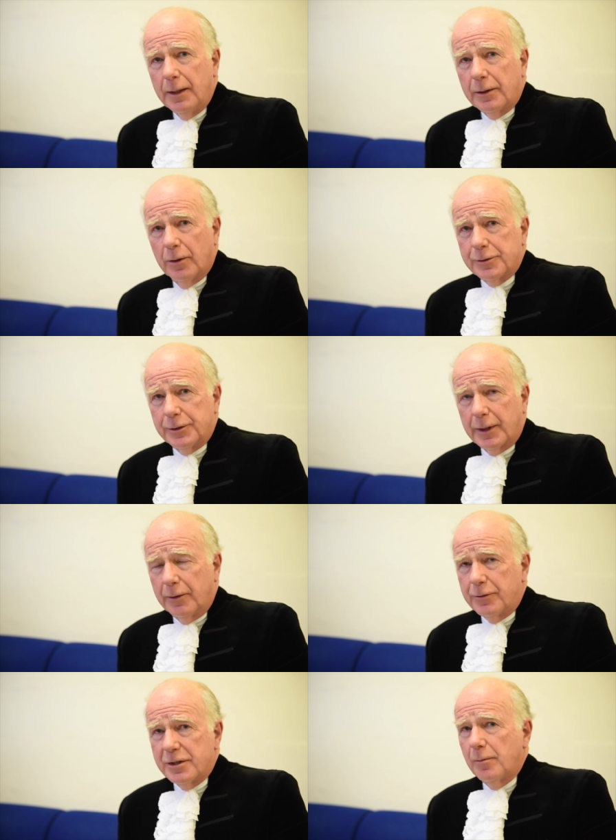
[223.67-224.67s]
costs the
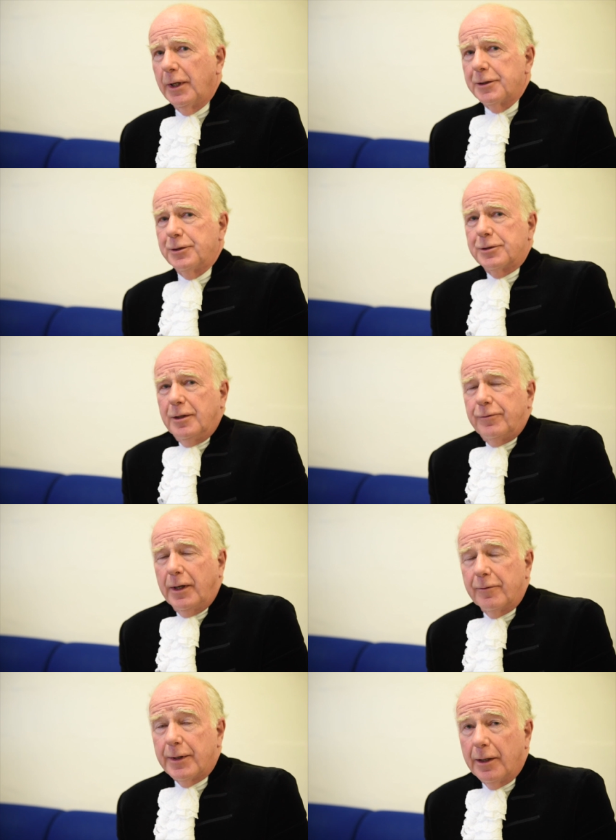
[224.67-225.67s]
country something like
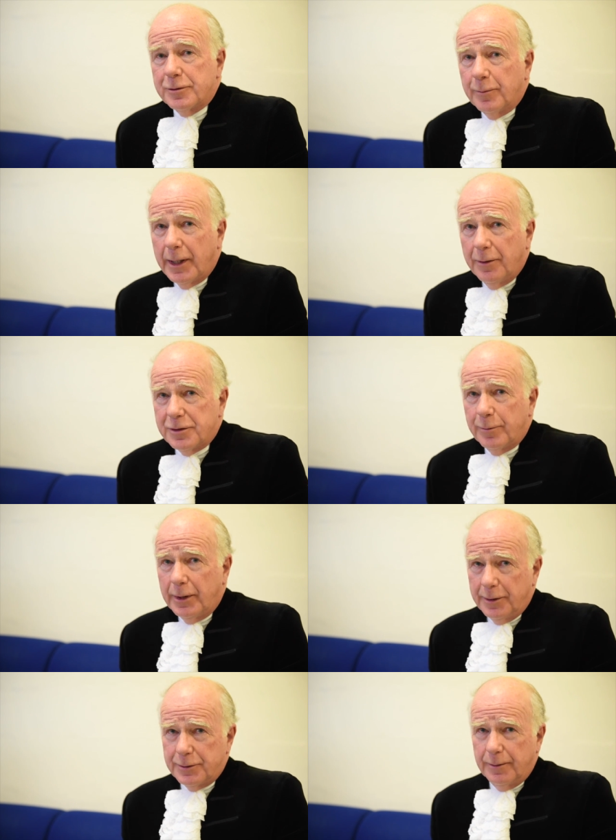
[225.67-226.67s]
£65,000 a
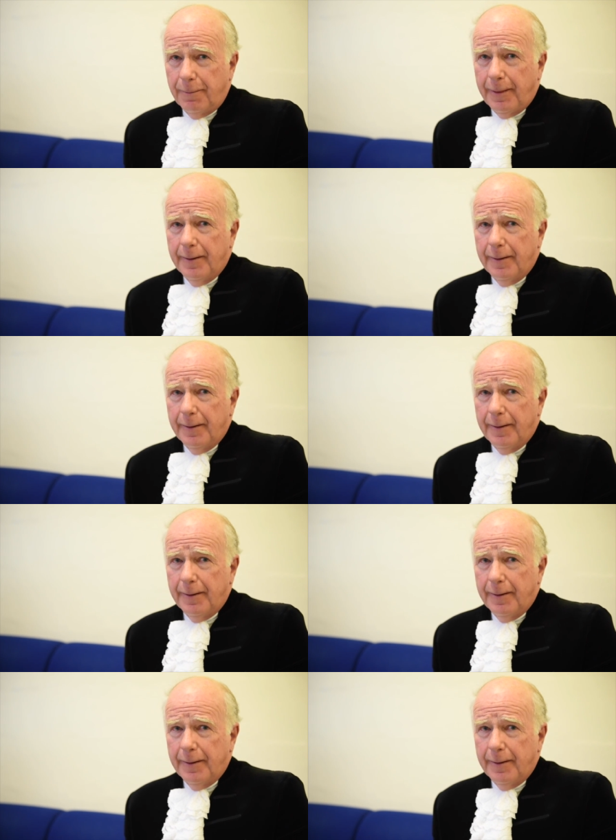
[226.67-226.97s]
person.